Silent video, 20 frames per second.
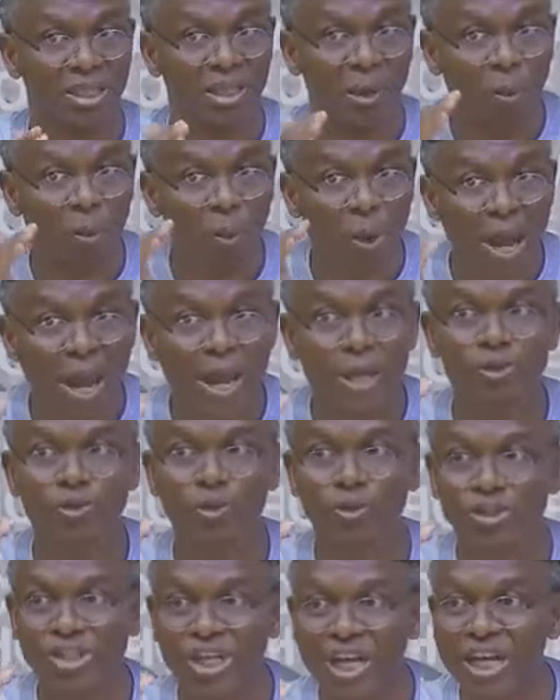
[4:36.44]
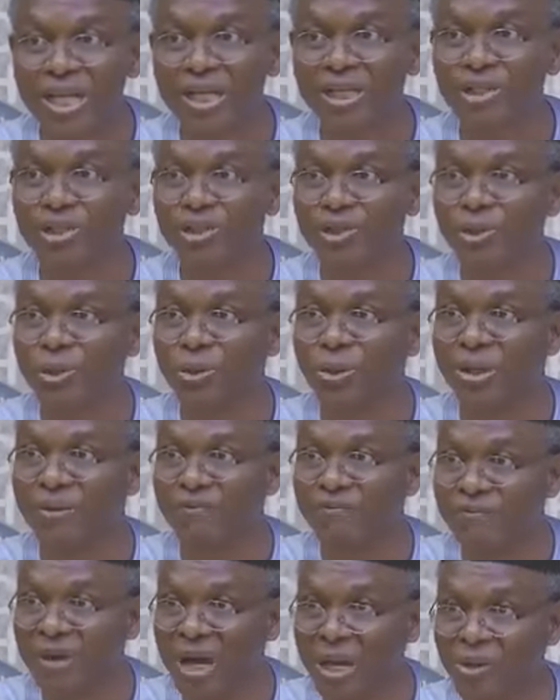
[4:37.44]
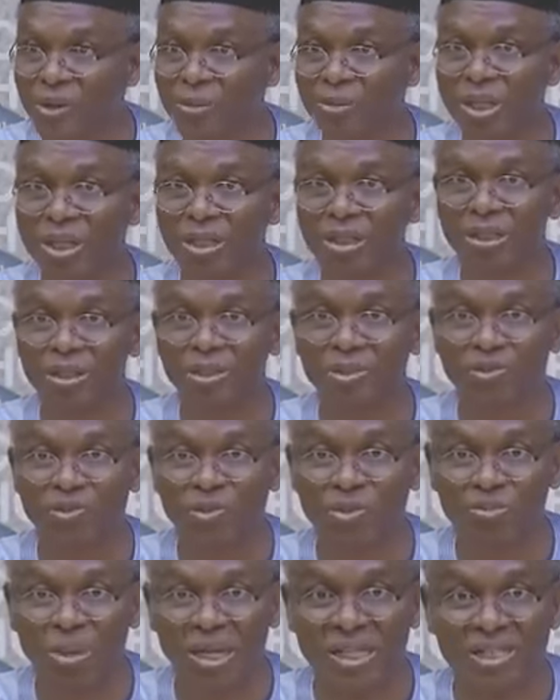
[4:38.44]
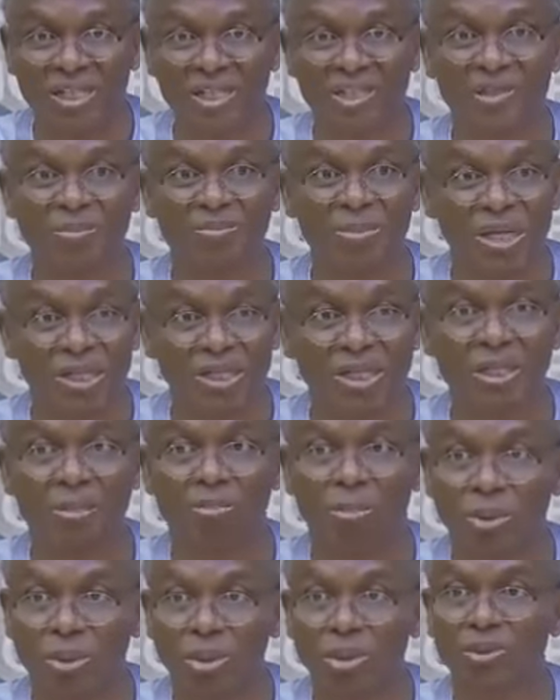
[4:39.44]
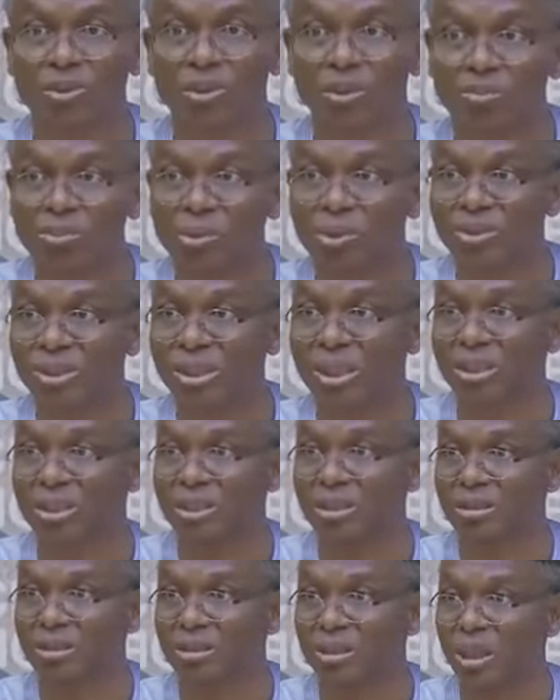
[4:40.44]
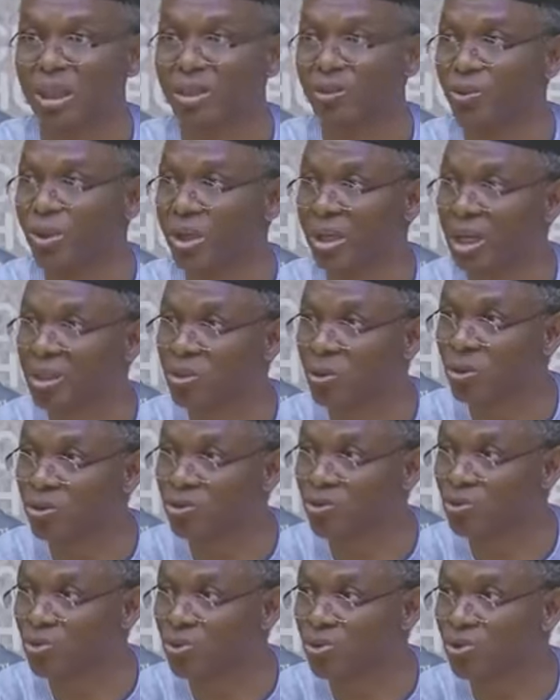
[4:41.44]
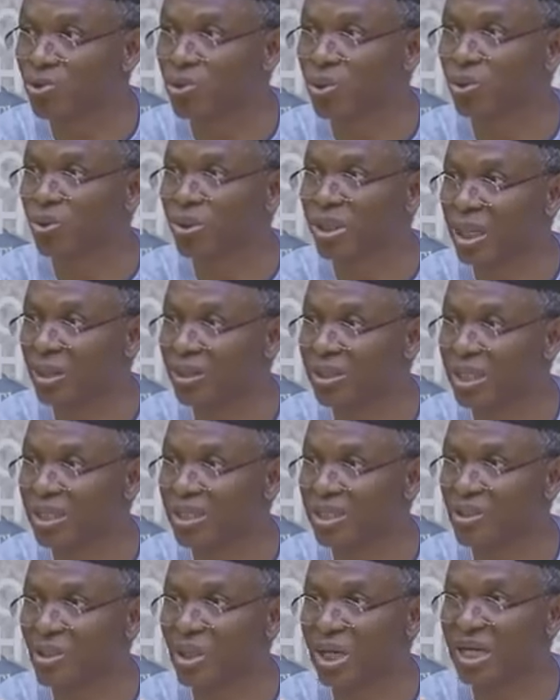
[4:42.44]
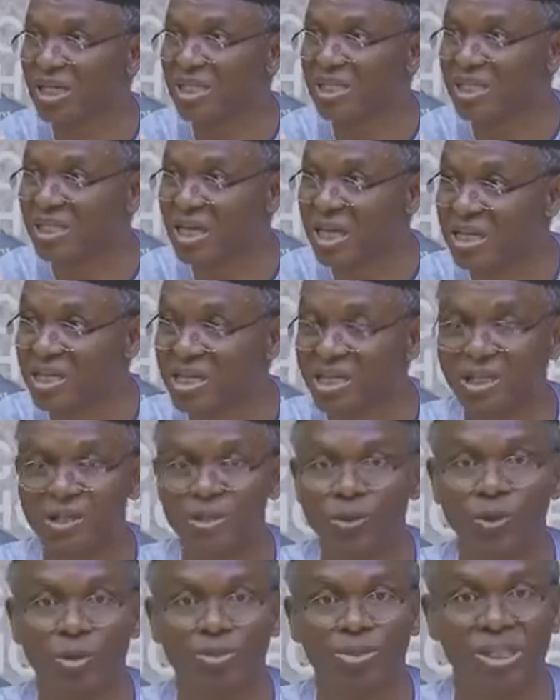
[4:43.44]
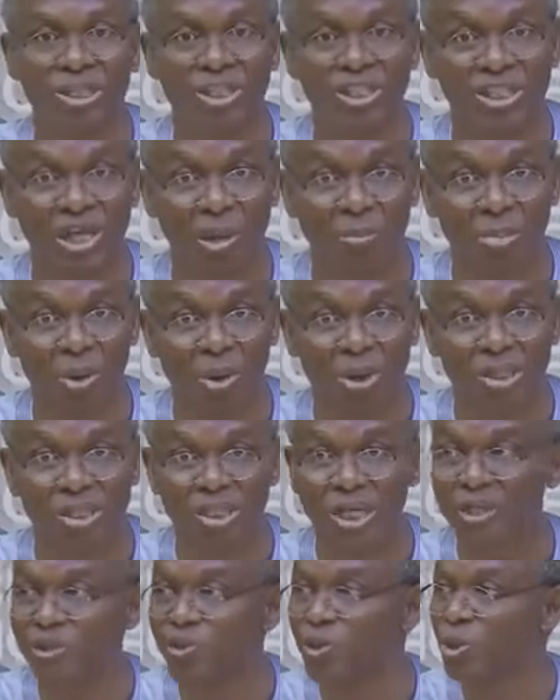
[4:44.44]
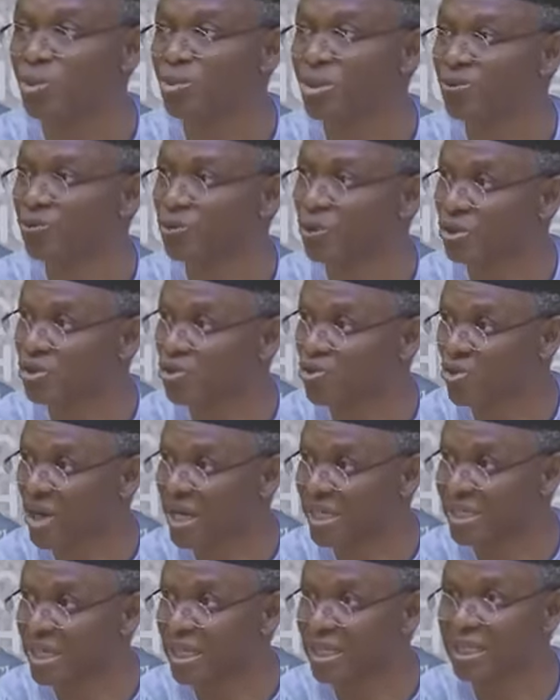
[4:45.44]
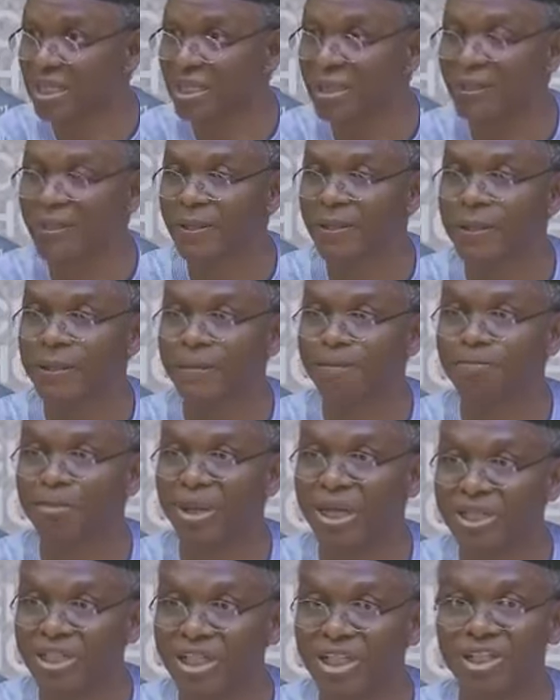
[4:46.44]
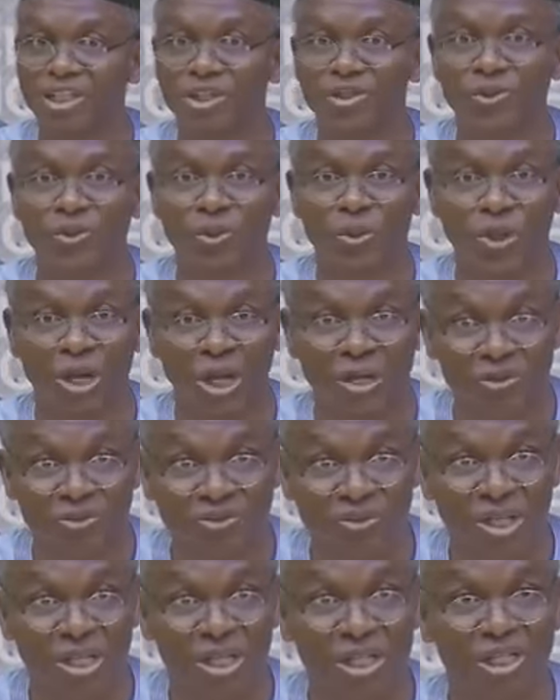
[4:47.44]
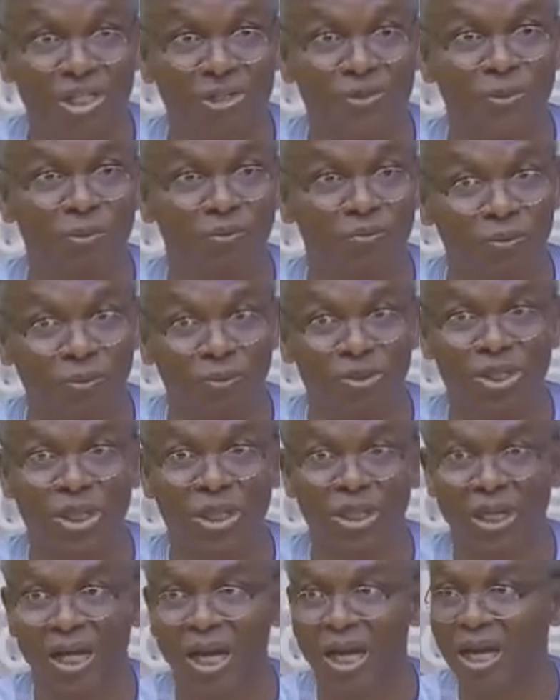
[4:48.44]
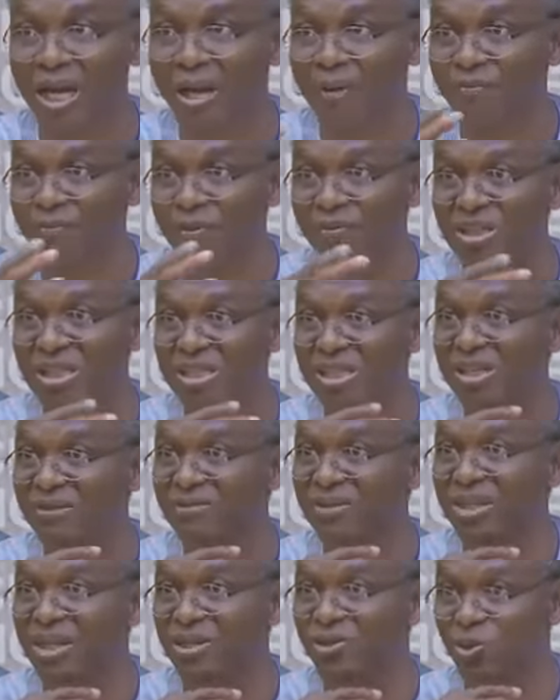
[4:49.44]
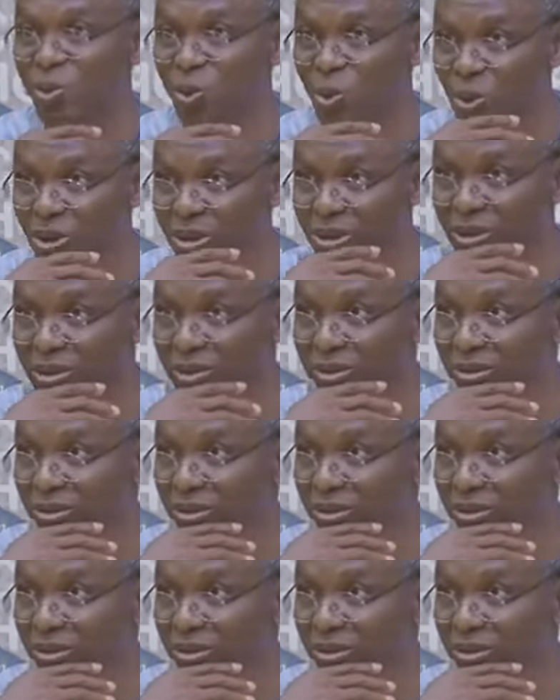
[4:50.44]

The way to change your environment is to participate in the political process. And you cannot do so without getting your hands dirty. You'll be disappointed. You'll be frustrated. But it is your country, it is your future. I am 57 years old.